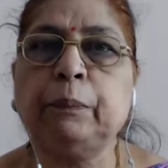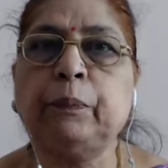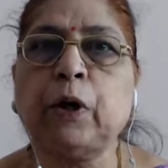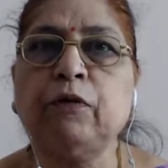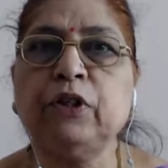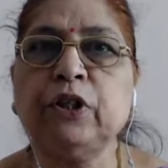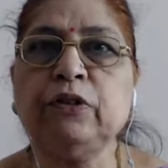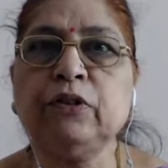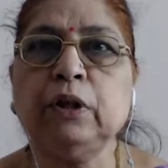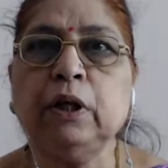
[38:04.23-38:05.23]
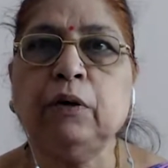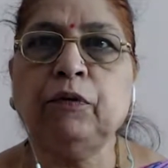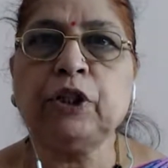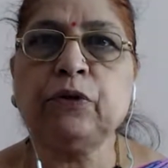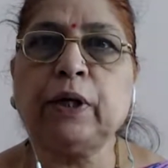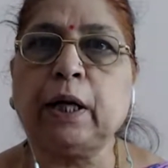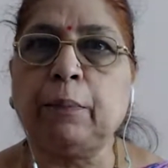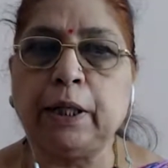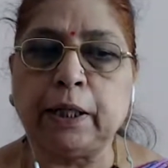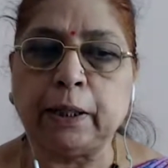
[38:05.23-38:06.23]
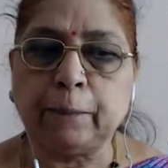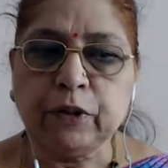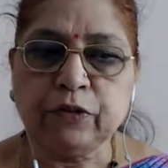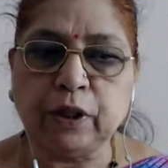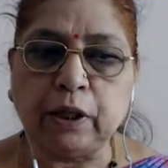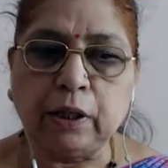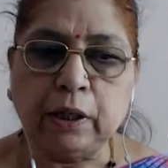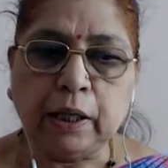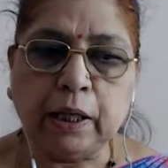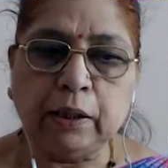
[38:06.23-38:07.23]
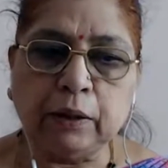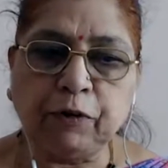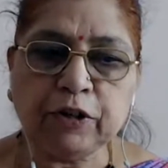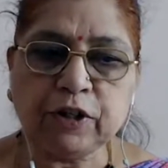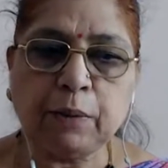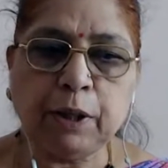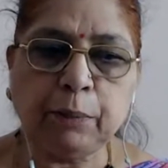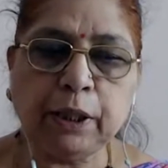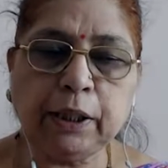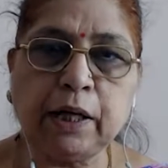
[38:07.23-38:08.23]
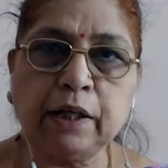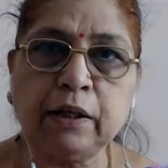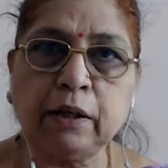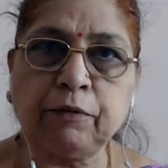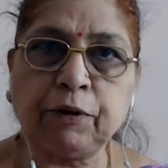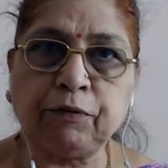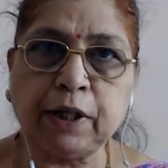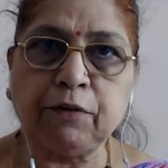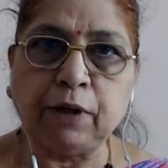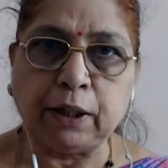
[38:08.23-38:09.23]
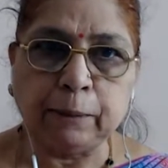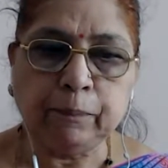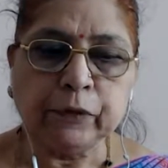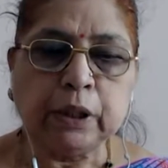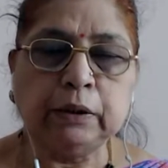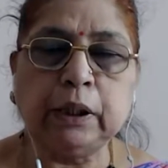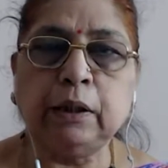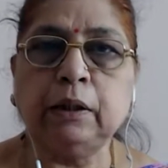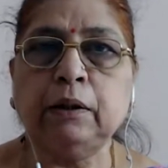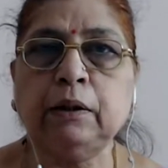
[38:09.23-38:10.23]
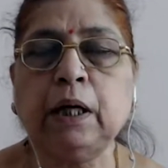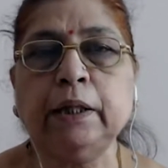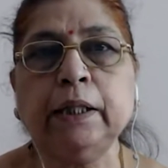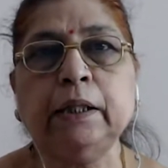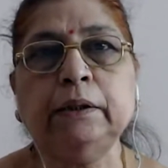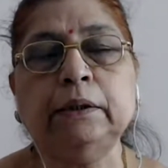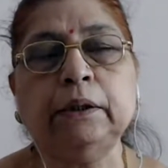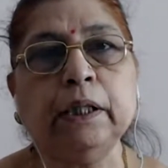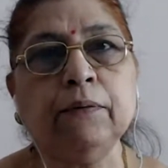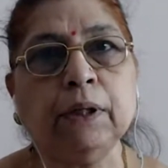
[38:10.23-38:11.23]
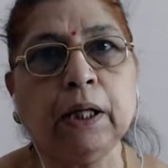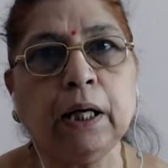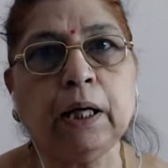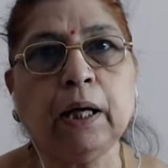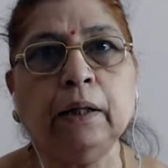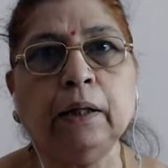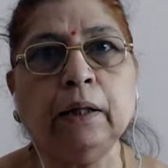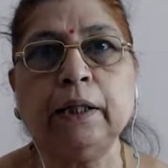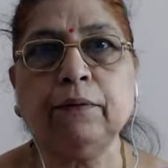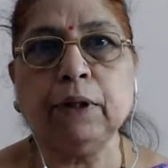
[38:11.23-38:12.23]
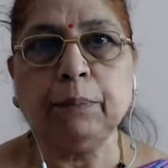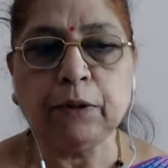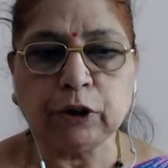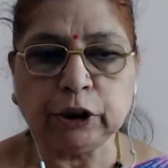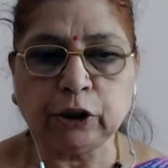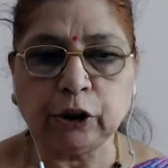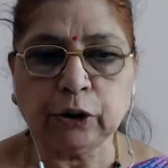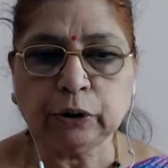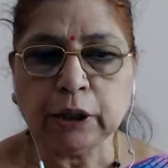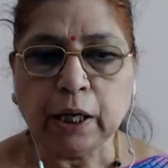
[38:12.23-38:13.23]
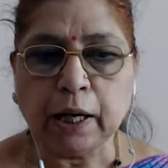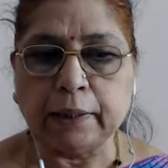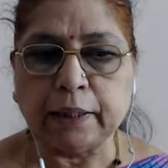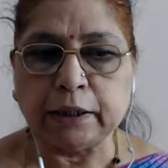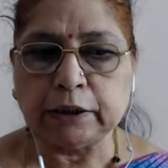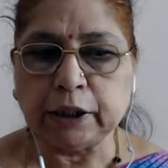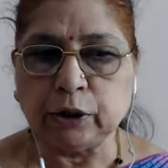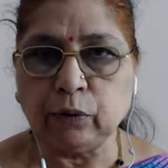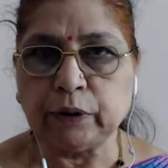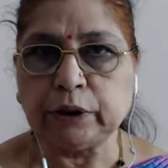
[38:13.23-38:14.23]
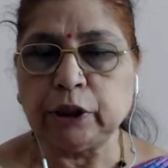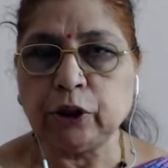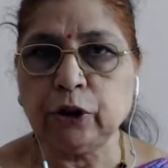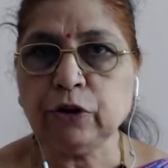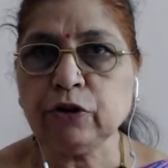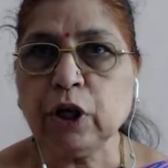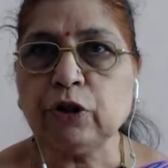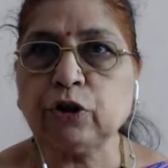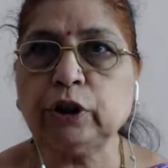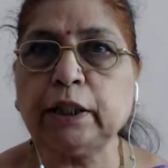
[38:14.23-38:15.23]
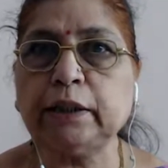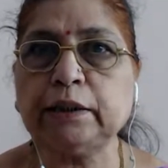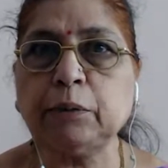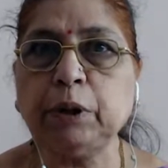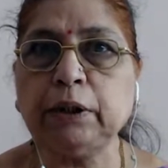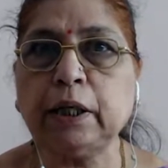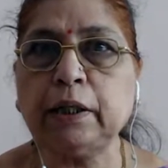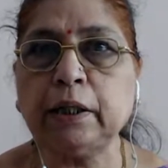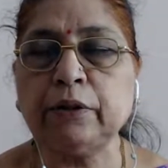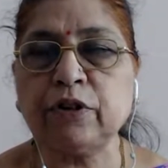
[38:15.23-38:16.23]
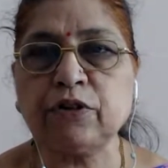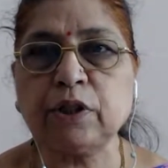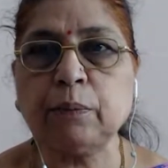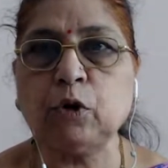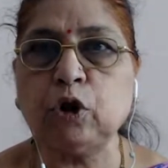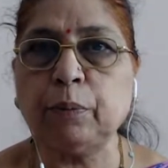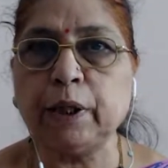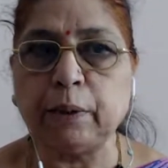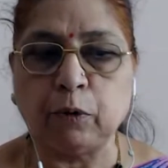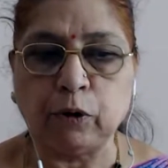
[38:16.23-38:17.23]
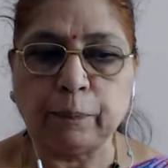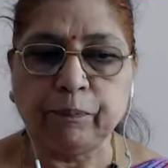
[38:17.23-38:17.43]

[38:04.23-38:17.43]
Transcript: provisions which were amended. See, in first amendment 1951, the article 31A and 31B was introduced, and 9th schedule was introduced so that the zamindari system could be removed.